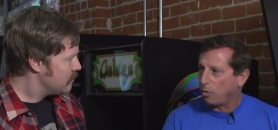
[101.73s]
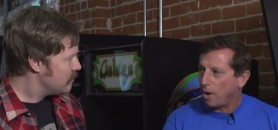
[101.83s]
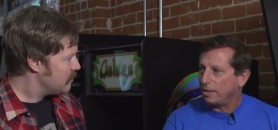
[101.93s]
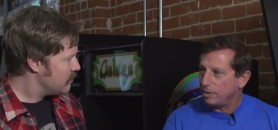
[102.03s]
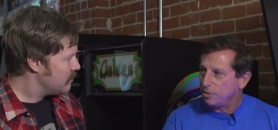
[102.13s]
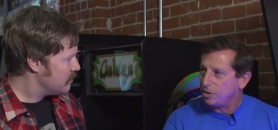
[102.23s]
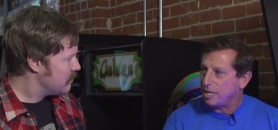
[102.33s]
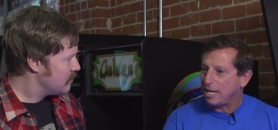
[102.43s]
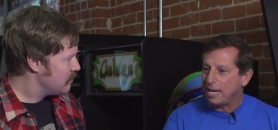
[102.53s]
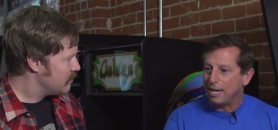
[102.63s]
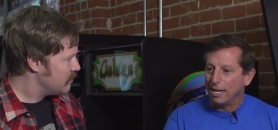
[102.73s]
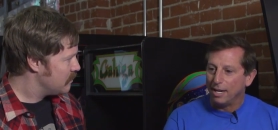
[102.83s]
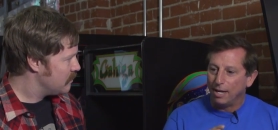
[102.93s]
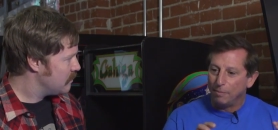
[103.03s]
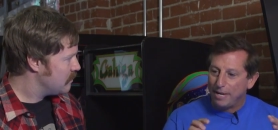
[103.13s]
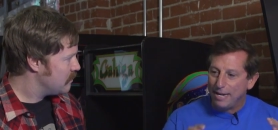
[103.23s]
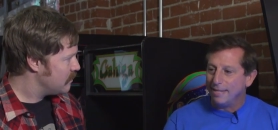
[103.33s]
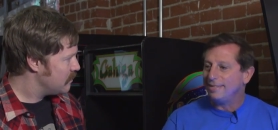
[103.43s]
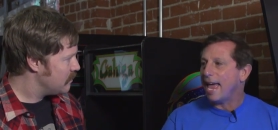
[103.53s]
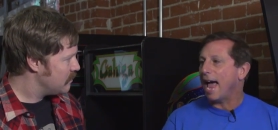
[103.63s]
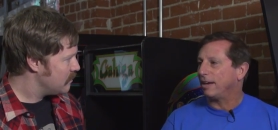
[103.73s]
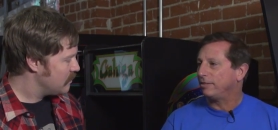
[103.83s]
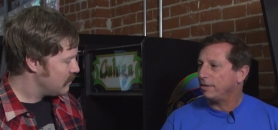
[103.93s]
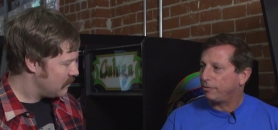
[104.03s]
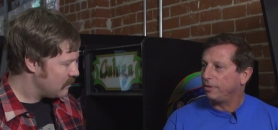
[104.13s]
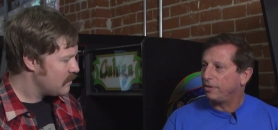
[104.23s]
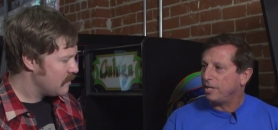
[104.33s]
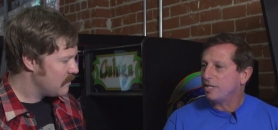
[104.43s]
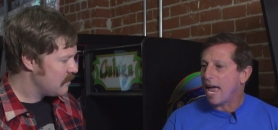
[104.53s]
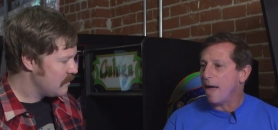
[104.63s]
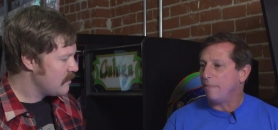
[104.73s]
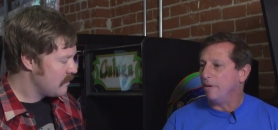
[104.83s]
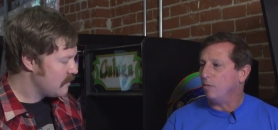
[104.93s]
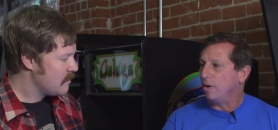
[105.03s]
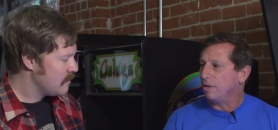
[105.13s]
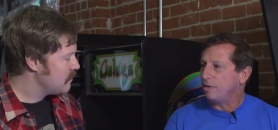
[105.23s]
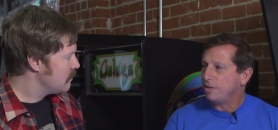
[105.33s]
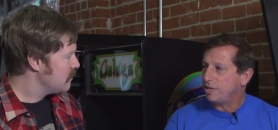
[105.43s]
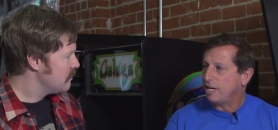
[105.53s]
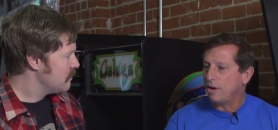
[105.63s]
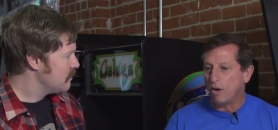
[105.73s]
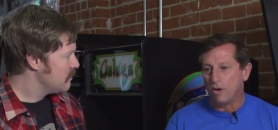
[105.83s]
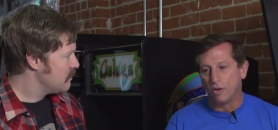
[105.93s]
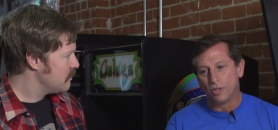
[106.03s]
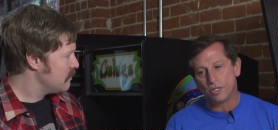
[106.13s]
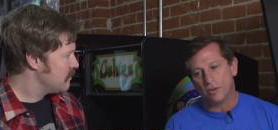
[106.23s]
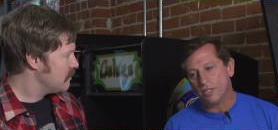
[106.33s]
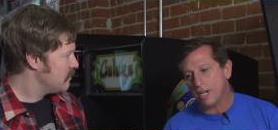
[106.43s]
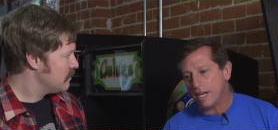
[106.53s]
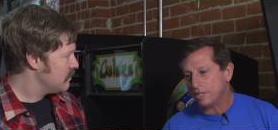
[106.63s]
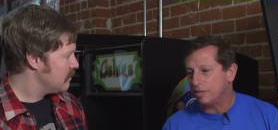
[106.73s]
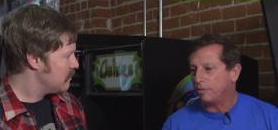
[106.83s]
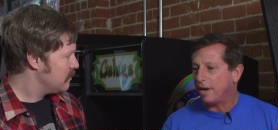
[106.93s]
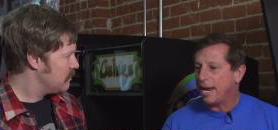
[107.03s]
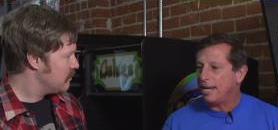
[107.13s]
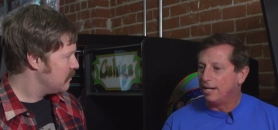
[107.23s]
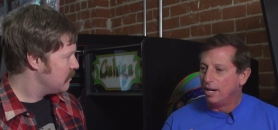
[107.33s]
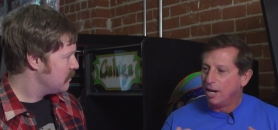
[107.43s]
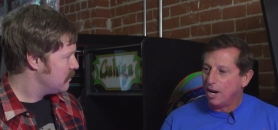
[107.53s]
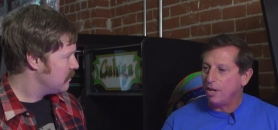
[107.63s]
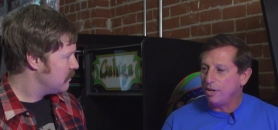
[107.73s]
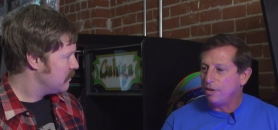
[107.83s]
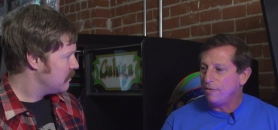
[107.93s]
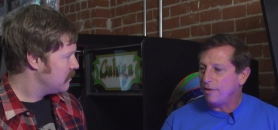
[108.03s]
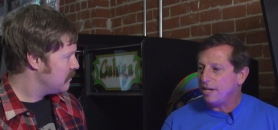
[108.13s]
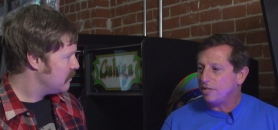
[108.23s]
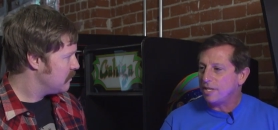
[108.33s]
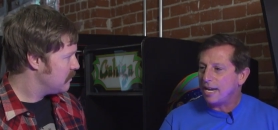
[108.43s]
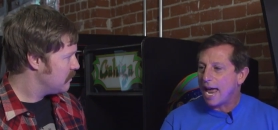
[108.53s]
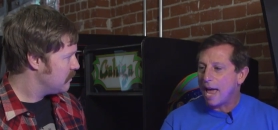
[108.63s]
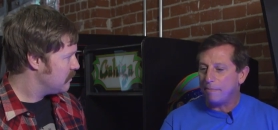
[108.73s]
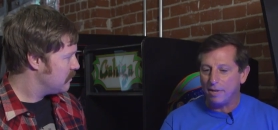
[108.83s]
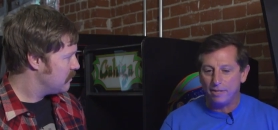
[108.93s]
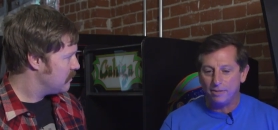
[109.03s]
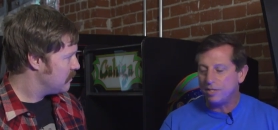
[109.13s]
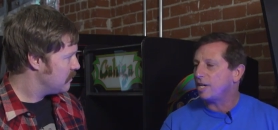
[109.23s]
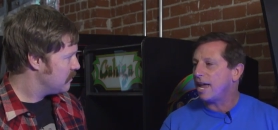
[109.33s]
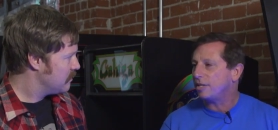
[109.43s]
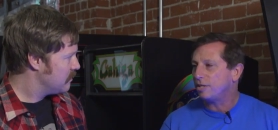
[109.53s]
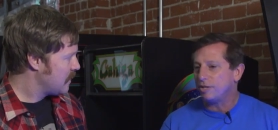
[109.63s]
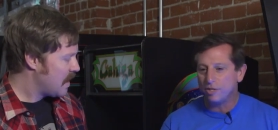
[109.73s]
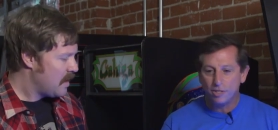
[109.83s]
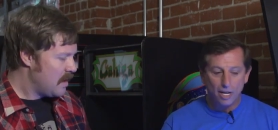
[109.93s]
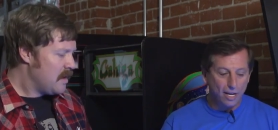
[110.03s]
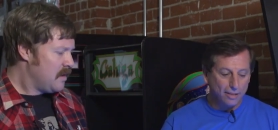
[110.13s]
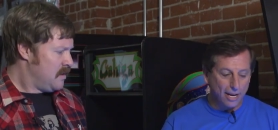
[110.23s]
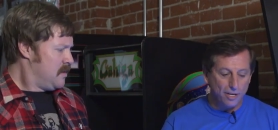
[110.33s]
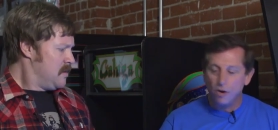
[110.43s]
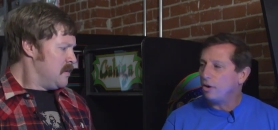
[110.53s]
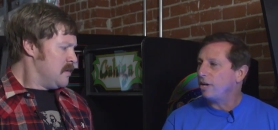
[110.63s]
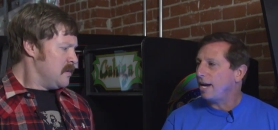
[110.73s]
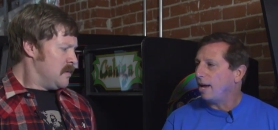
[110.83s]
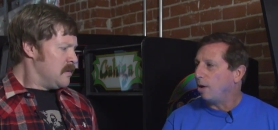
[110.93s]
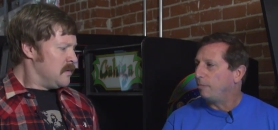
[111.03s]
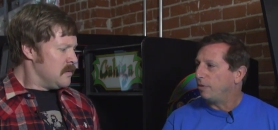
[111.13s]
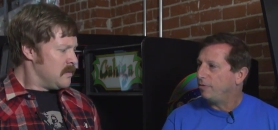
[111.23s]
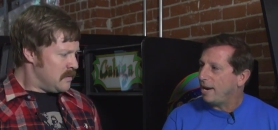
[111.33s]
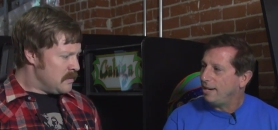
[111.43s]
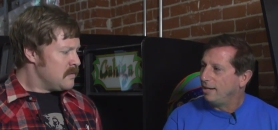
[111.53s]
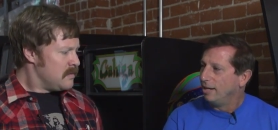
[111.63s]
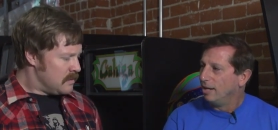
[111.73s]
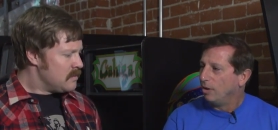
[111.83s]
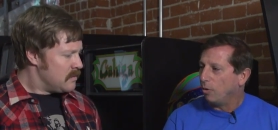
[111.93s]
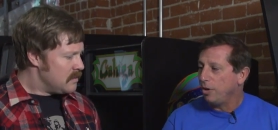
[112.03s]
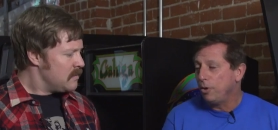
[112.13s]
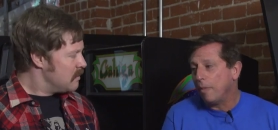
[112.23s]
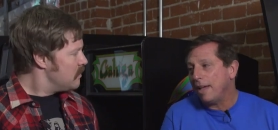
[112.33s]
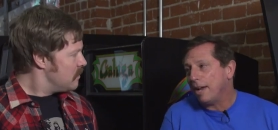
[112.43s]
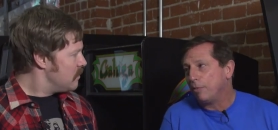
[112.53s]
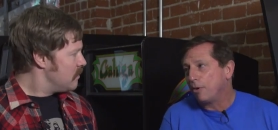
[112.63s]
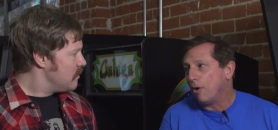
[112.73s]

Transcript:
Speaker 1: Quantum City being attacked. Different things happen, whether it's sinkholes or it's acid rain, other events that happen, disasters that you're going to help prevent or you might help